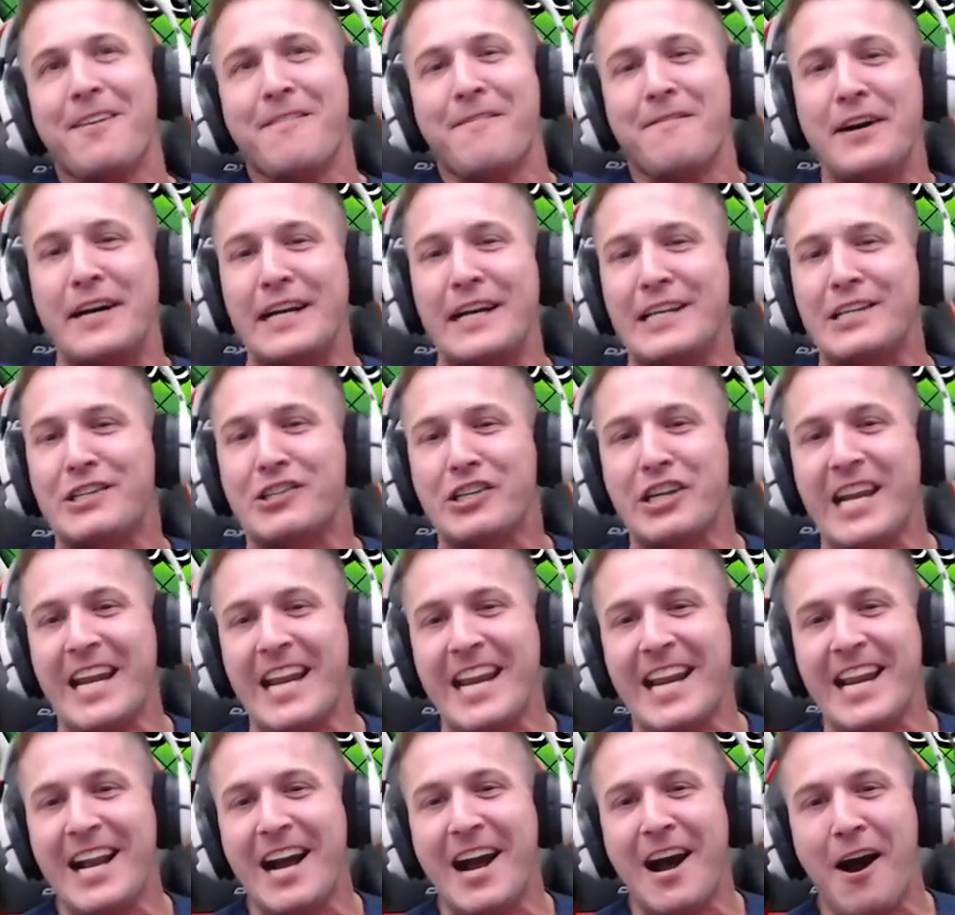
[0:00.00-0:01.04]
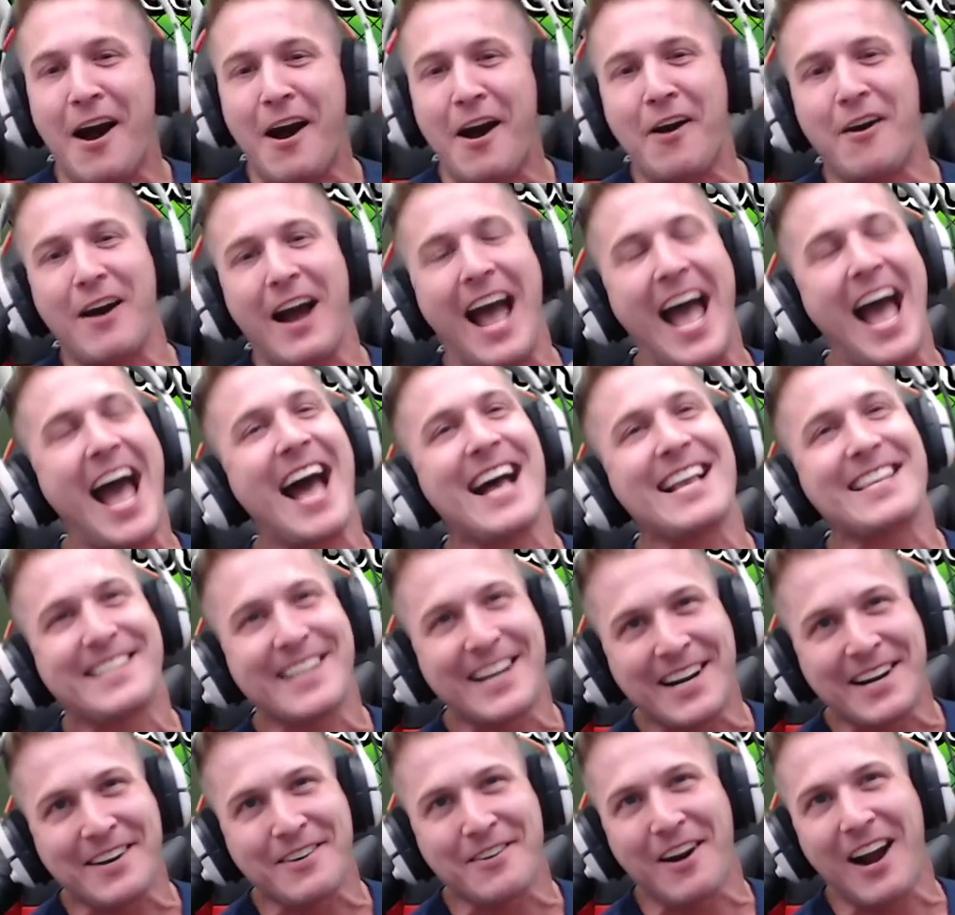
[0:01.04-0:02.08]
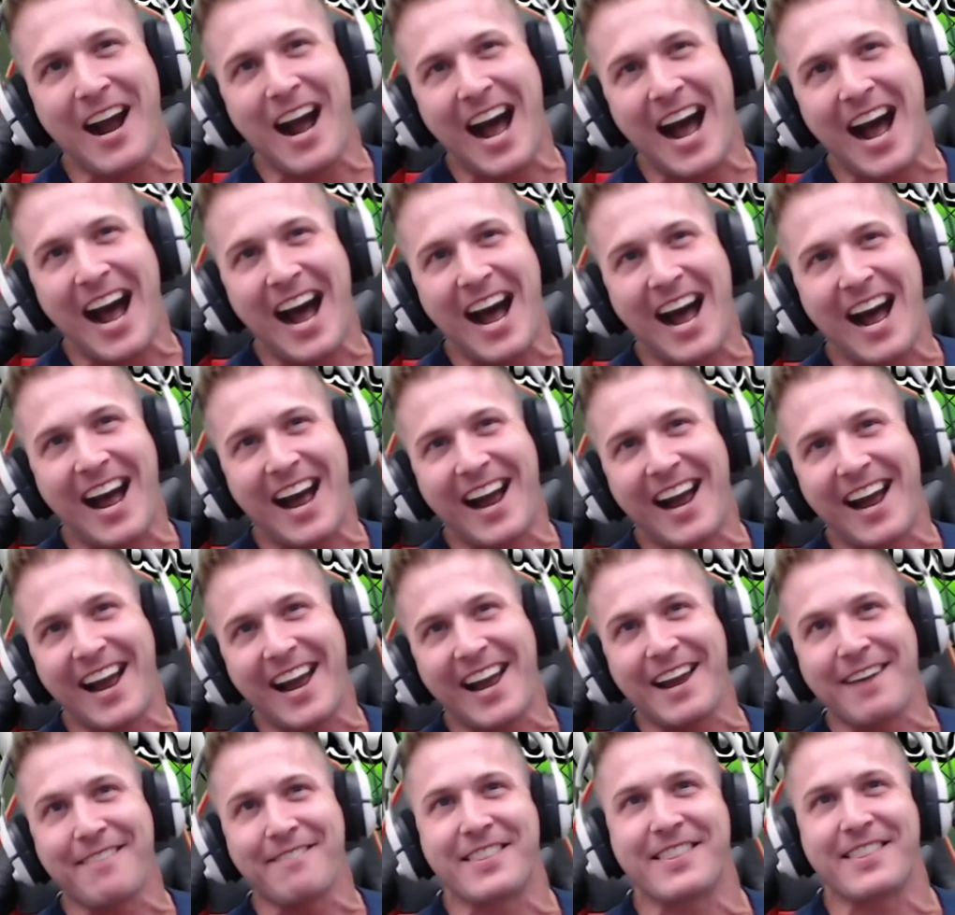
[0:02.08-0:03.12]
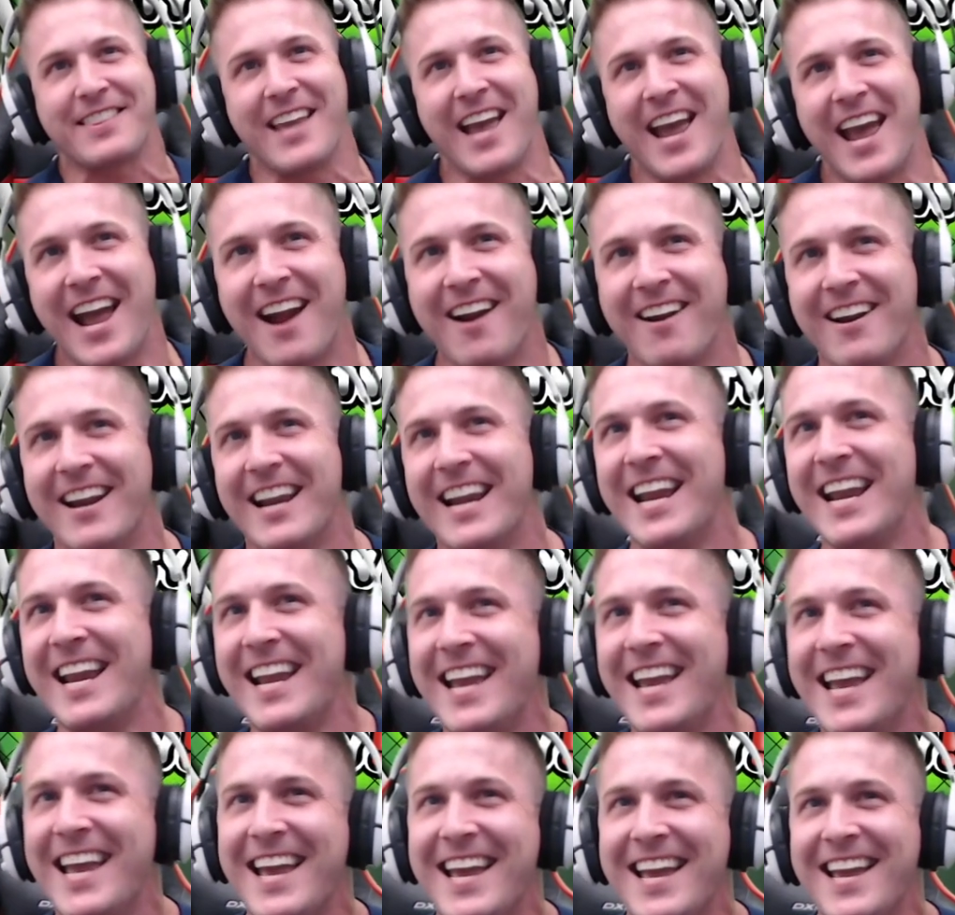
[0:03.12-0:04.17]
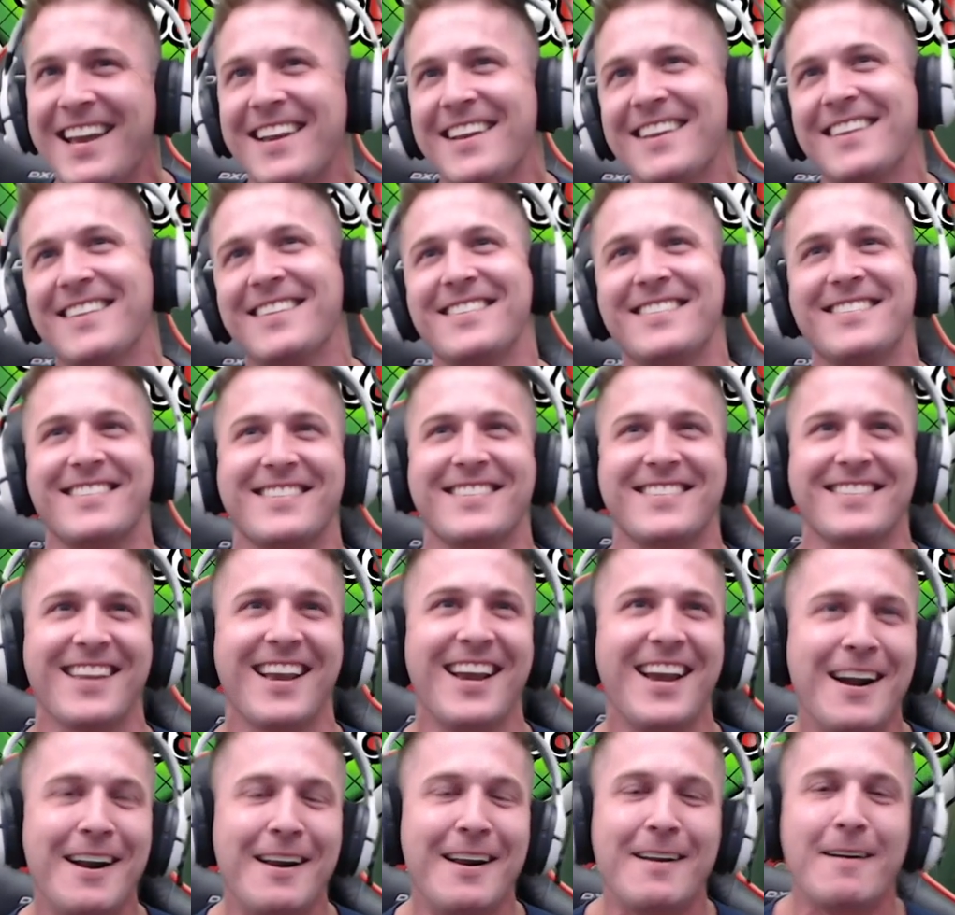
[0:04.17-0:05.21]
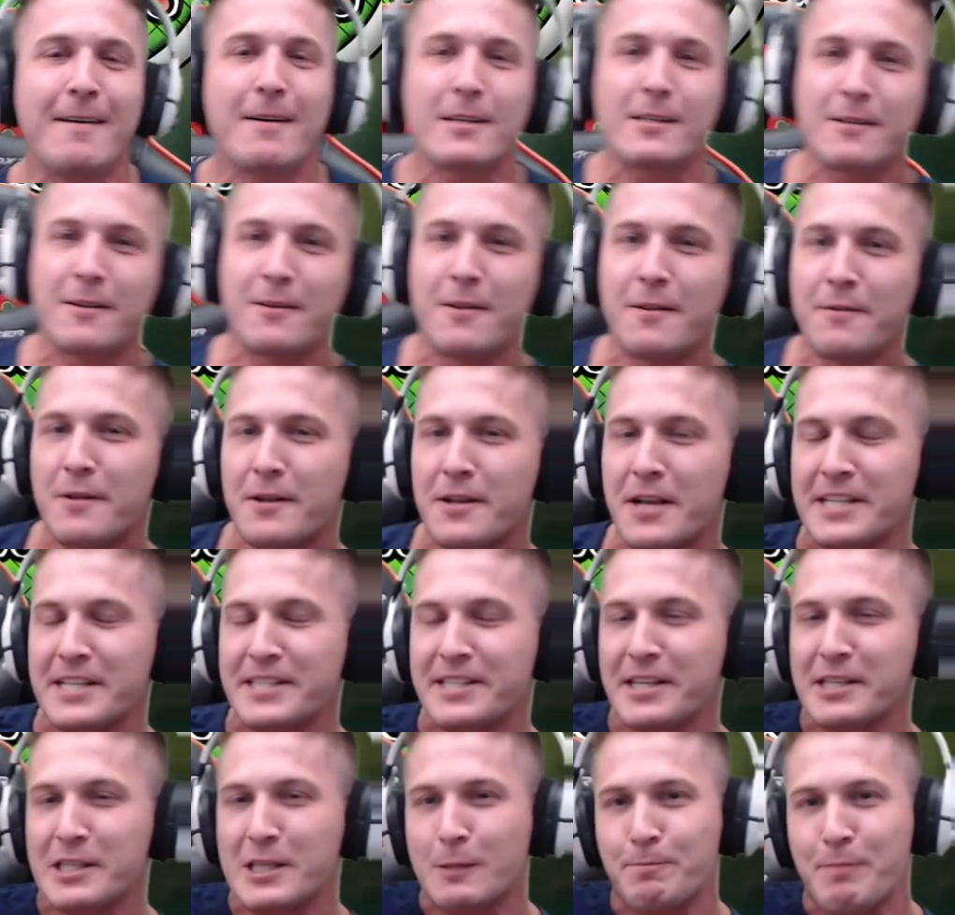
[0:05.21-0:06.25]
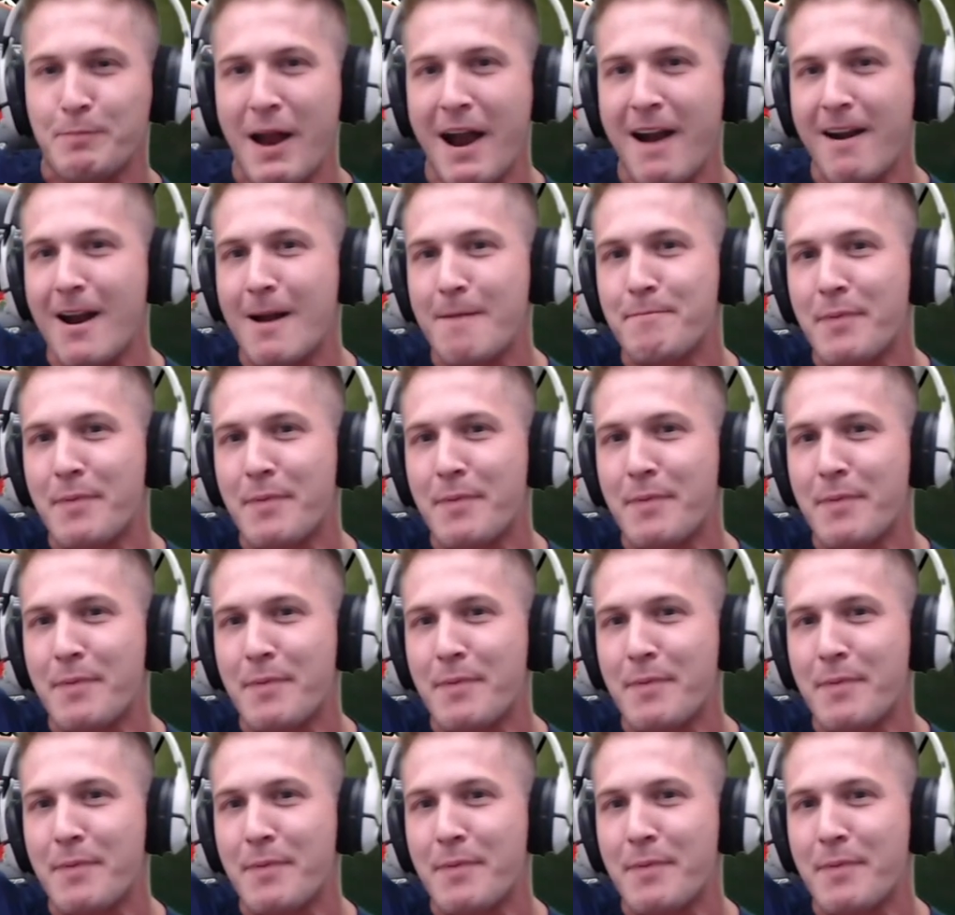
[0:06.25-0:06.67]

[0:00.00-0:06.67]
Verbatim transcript: Vegito has arrived! There he is! It's the Spirit